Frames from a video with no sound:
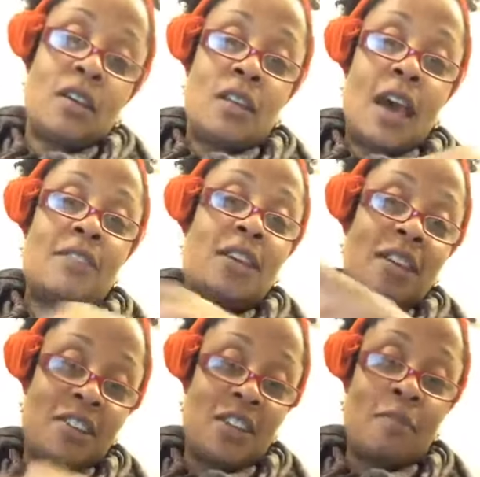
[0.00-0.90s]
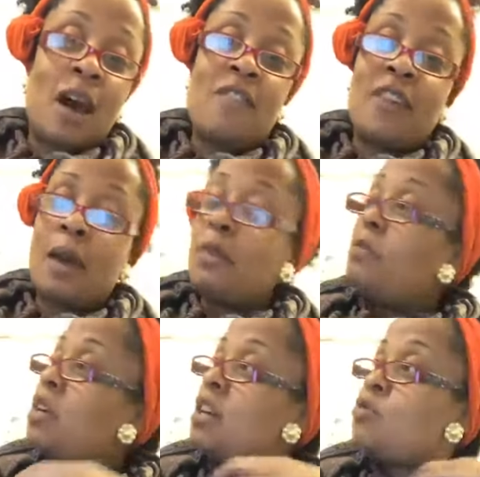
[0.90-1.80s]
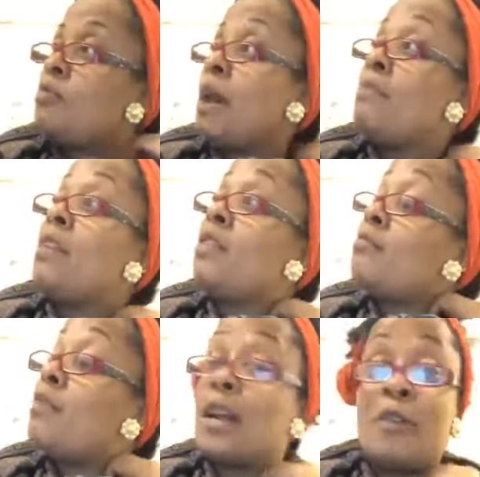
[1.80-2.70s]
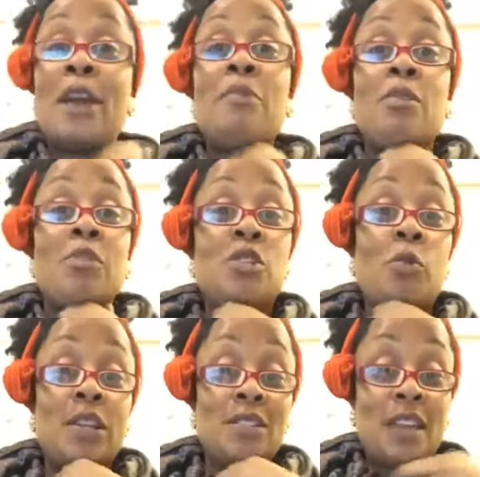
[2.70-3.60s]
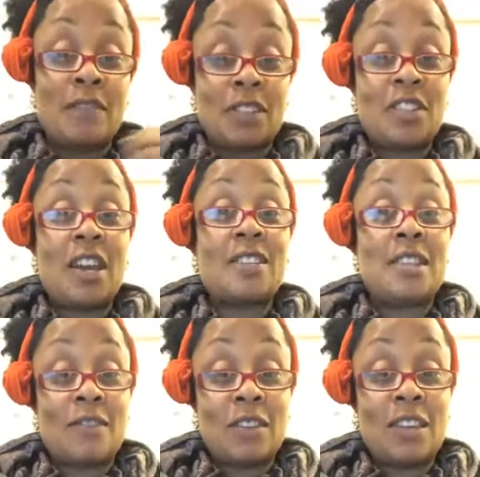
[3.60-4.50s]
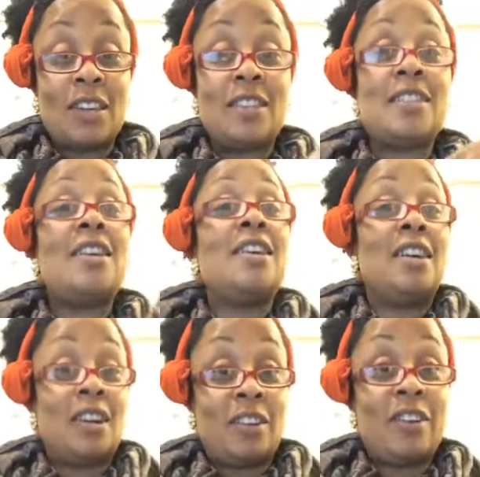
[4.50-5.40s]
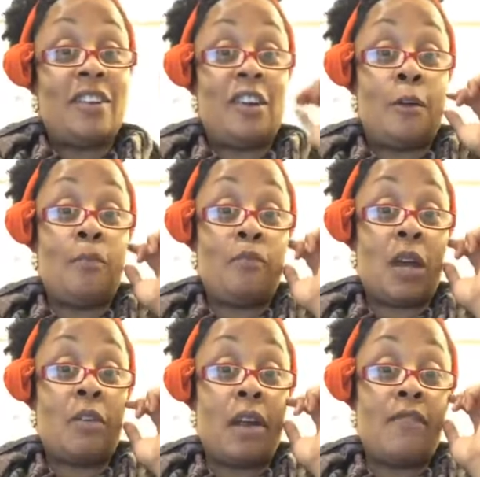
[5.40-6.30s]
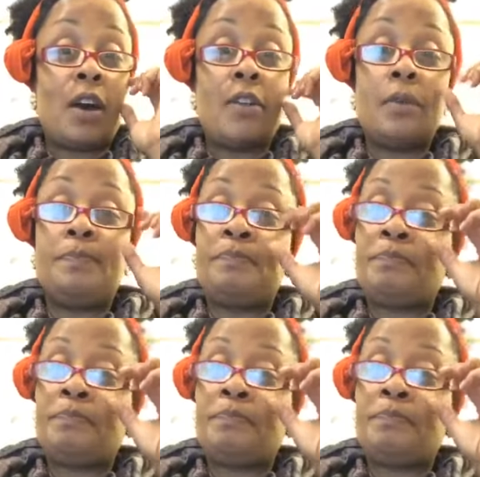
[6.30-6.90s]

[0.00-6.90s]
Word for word: has a connection in my family, because when my grandmother was 27, she had 7 kids, her and my grandfather.